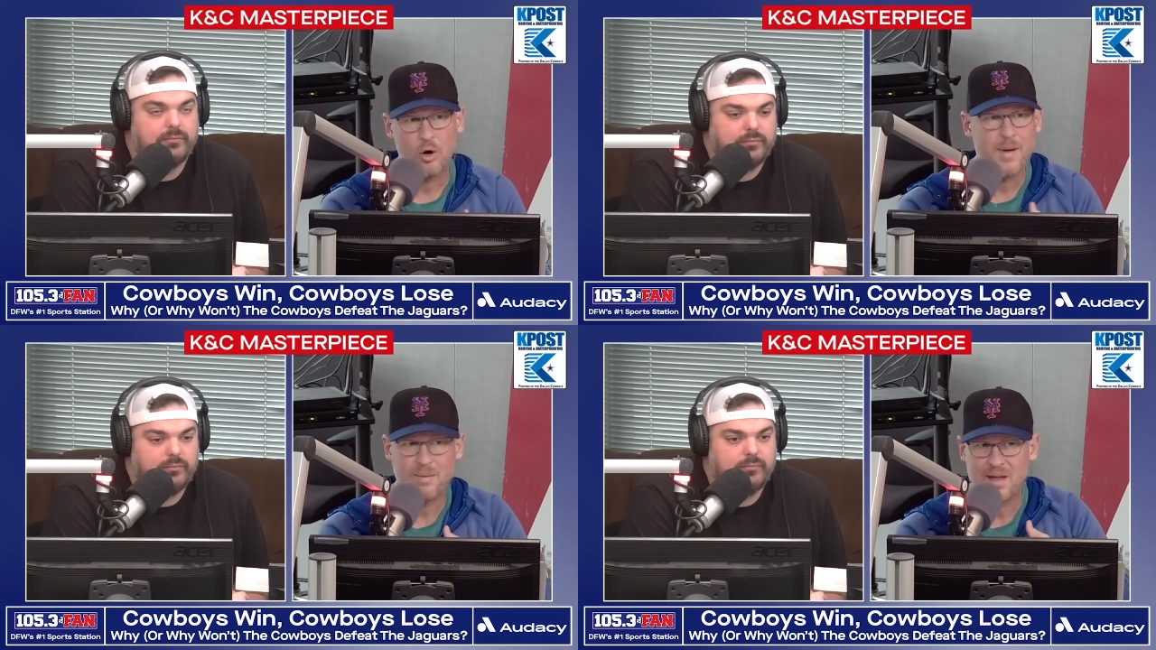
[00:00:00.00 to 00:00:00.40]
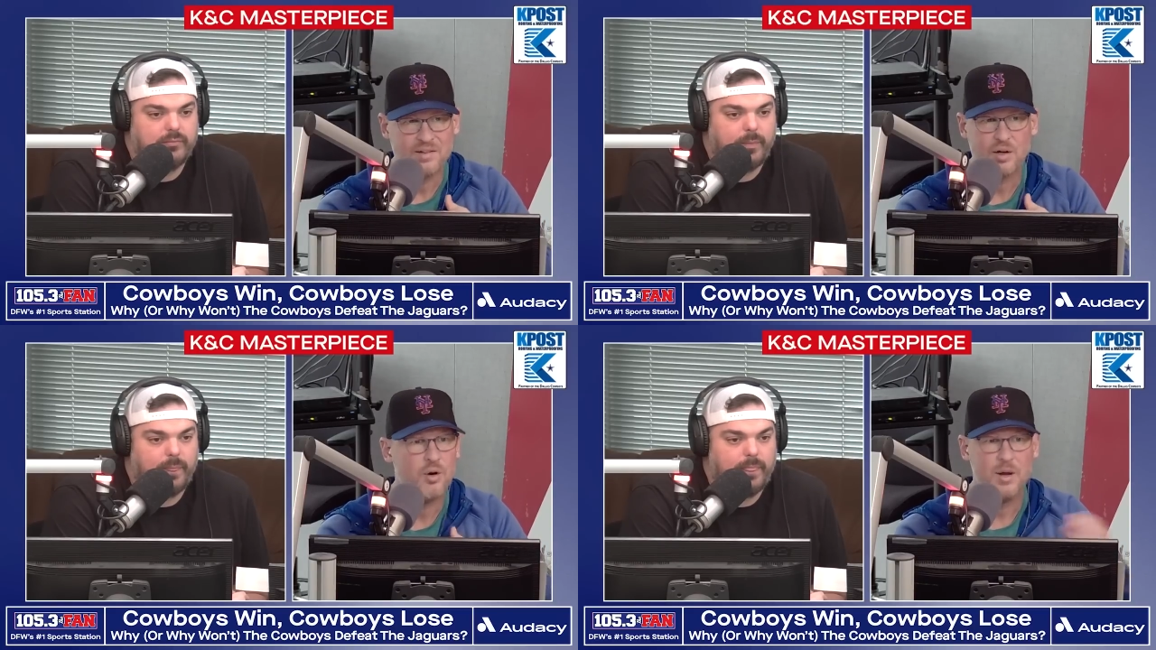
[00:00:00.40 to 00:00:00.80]
Speaker 1: Or maybe he
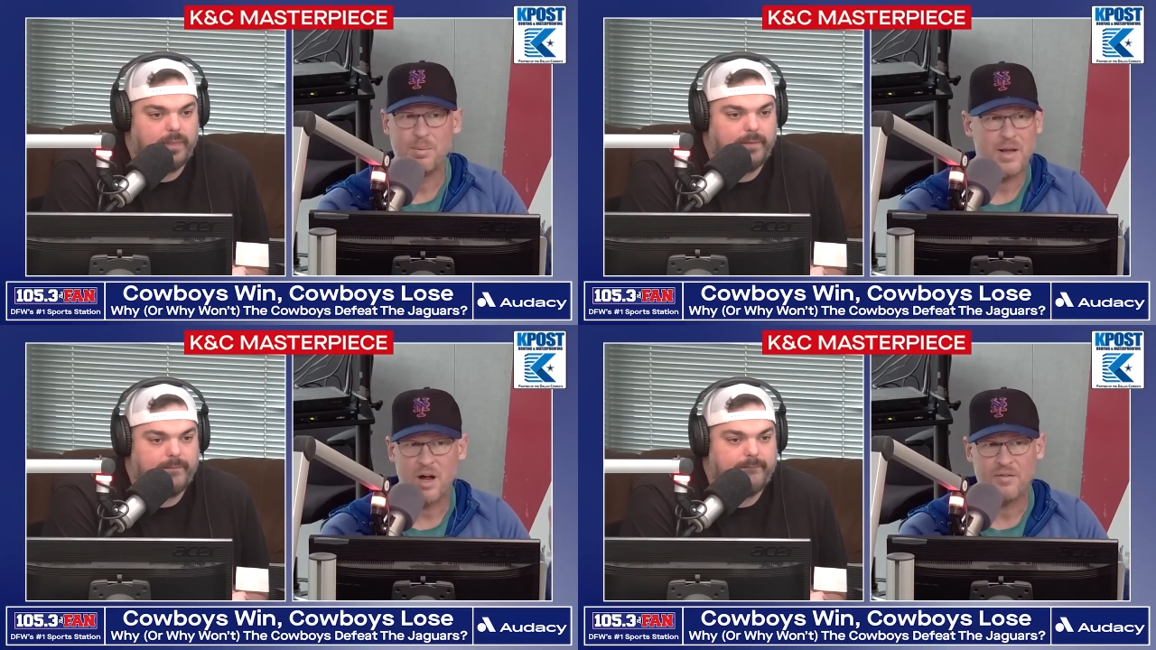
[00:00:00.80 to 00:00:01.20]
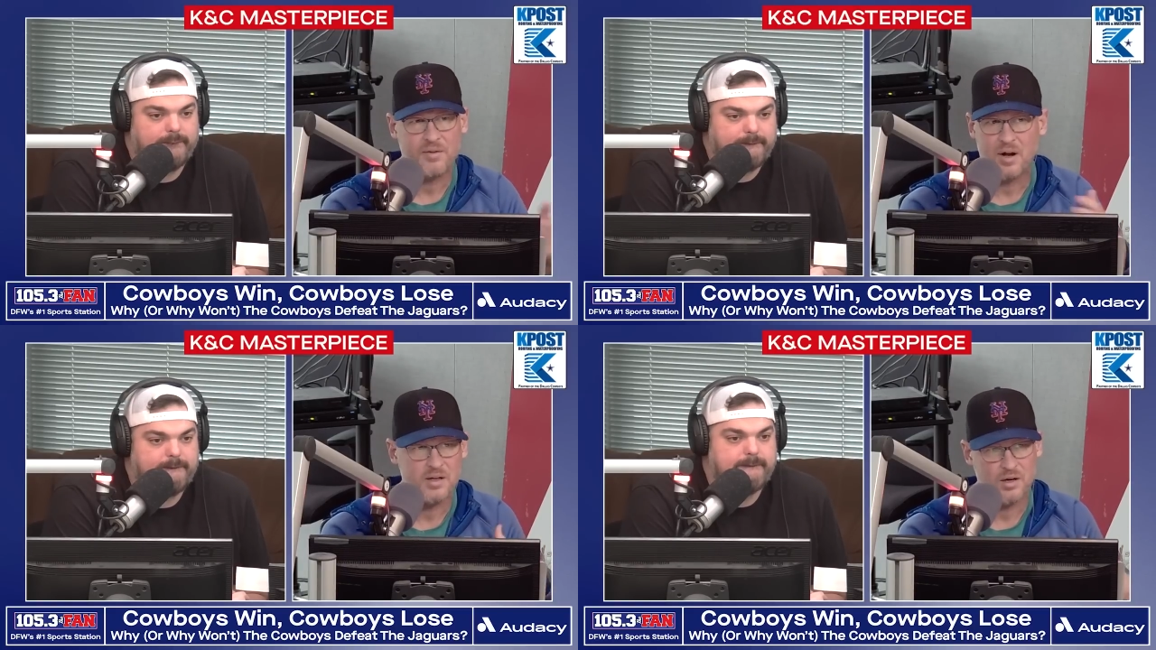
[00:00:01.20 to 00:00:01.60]
has a great
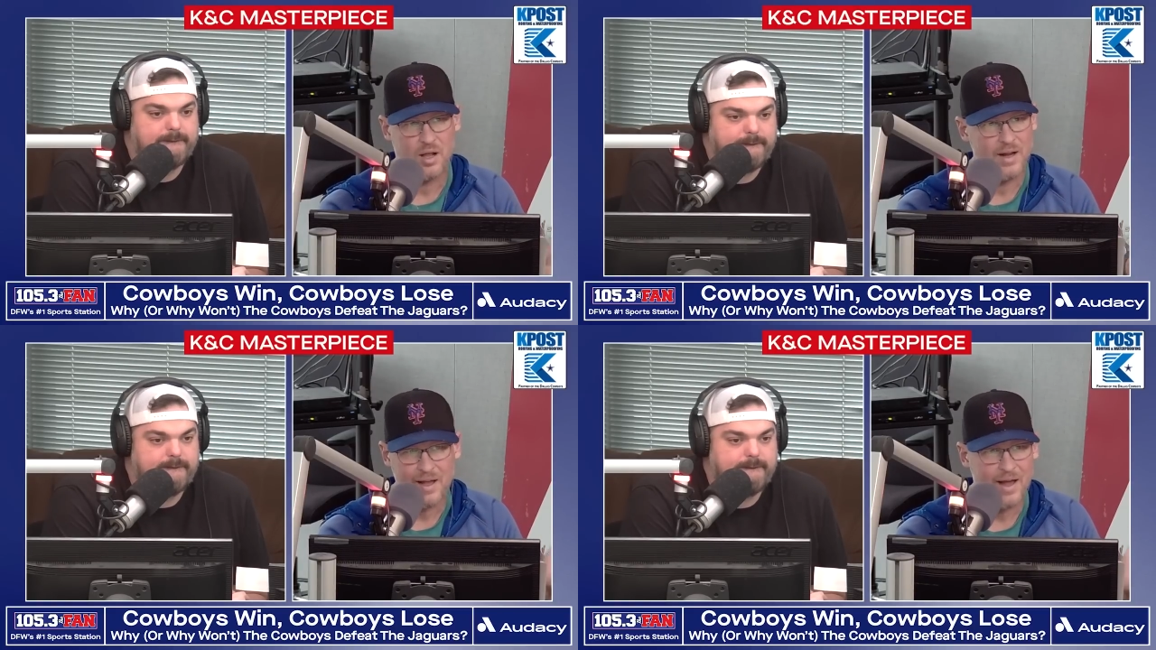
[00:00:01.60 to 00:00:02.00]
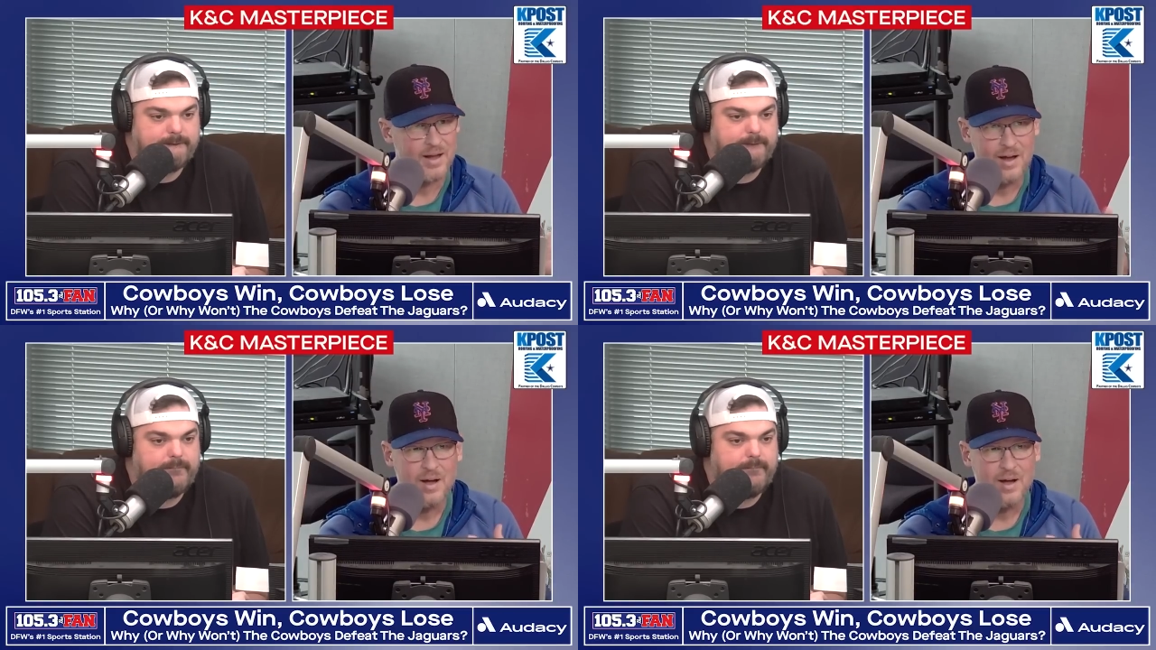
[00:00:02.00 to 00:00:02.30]
playoff run and you're like, hey,